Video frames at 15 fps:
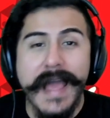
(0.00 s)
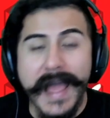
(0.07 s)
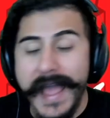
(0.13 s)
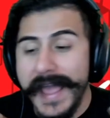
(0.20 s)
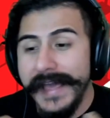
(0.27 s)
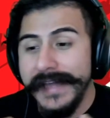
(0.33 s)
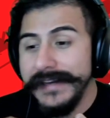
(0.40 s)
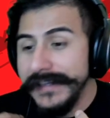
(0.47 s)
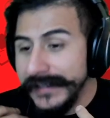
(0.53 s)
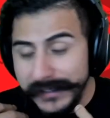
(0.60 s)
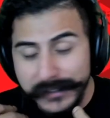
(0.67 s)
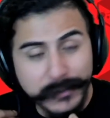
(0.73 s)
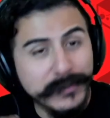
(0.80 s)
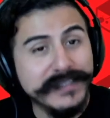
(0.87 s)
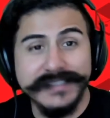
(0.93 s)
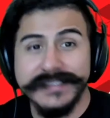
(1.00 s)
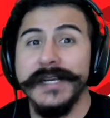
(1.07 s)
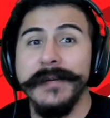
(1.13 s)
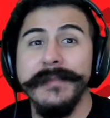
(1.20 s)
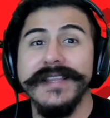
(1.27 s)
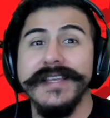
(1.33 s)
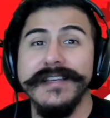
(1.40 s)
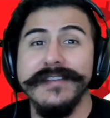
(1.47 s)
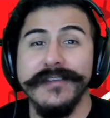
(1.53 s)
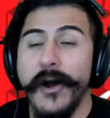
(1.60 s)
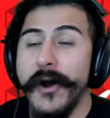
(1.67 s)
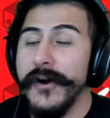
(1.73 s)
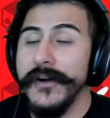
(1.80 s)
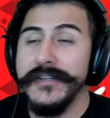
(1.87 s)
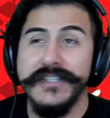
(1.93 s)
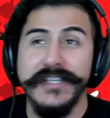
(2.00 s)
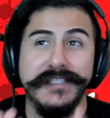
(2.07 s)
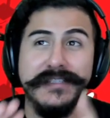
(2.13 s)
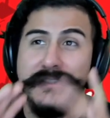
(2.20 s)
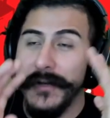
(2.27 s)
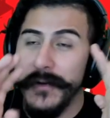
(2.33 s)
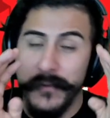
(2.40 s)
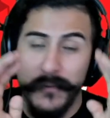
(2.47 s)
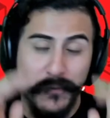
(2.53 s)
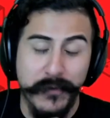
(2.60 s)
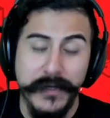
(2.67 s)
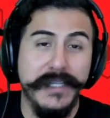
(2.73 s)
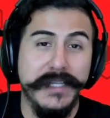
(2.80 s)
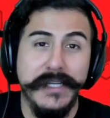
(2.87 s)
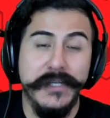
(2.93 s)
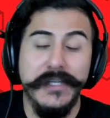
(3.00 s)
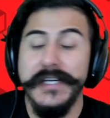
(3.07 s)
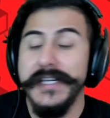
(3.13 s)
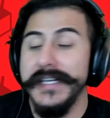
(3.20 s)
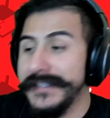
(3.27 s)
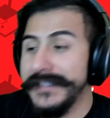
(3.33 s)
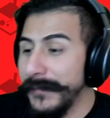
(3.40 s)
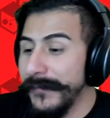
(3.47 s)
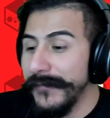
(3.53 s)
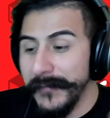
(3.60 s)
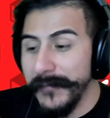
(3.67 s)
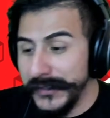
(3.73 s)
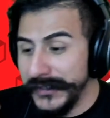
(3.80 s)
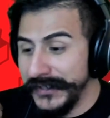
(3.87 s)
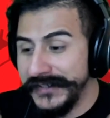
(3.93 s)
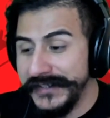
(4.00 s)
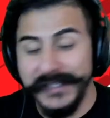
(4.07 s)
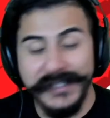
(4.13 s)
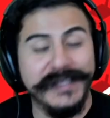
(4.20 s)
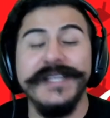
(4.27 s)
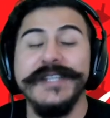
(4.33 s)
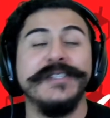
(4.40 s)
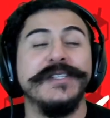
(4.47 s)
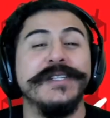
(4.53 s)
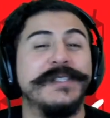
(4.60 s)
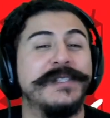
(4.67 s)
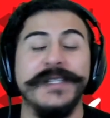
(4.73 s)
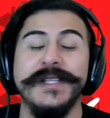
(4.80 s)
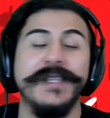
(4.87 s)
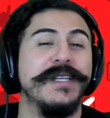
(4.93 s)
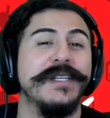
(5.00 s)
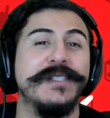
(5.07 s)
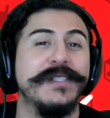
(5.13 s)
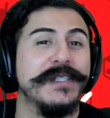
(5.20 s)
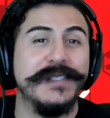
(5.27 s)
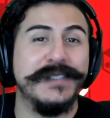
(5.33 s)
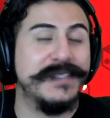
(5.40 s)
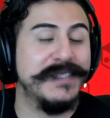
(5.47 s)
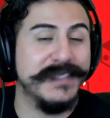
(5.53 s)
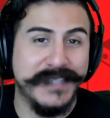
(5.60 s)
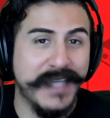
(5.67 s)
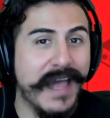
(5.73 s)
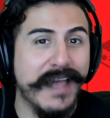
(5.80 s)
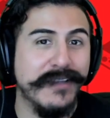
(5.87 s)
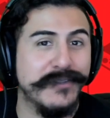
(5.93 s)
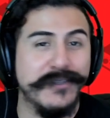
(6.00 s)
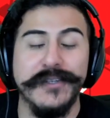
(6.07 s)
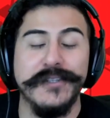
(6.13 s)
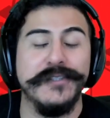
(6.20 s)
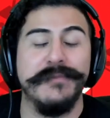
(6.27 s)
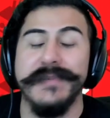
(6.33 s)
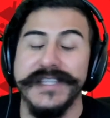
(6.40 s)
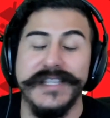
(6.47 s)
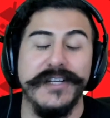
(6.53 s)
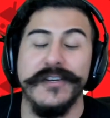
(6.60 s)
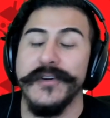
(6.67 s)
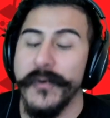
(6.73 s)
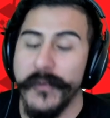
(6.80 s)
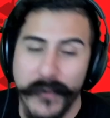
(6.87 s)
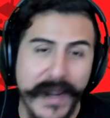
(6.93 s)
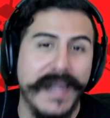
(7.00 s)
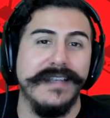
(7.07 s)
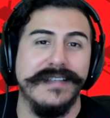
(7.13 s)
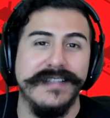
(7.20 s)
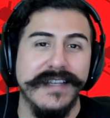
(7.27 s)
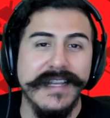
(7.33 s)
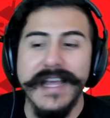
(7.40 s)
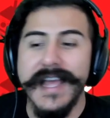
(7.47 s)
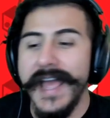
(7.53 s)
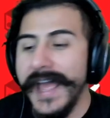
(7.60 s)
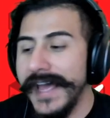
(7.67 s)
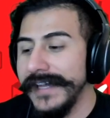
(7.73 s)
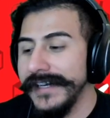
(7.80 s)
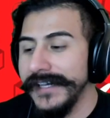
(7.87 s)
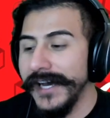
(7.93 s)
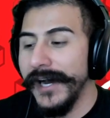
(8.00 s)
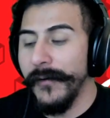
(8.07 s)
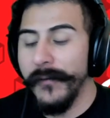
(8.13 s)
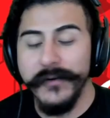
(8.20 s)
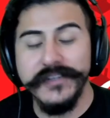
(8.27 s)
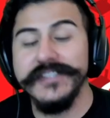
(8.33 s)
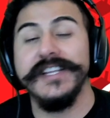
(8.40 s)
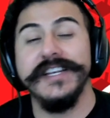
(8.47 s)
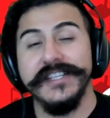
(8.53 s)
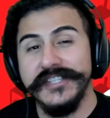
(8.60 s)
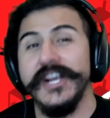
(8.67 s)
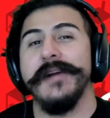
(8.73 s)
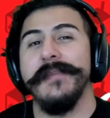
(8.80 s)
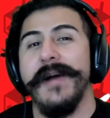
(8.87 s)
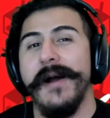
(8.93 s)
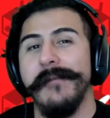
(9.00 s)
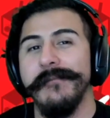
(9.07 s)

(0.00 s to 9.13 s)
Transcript: And you know what? Some of these are just really good, and some of them are just delicious, delicious disasters, but they're great. And we're just going to check them out.